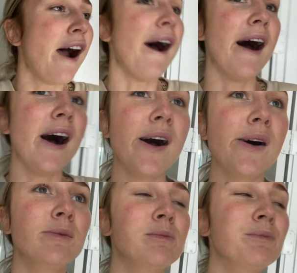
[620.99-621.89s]

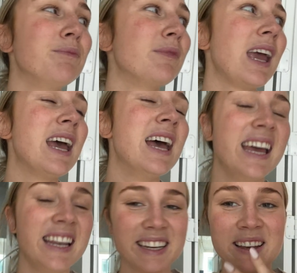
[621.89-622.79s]
And
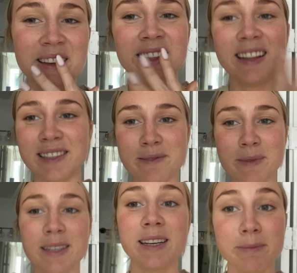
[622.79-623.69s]
this is
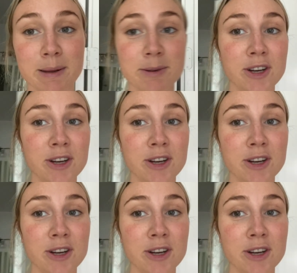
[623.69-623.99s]
embarrassing, but let me show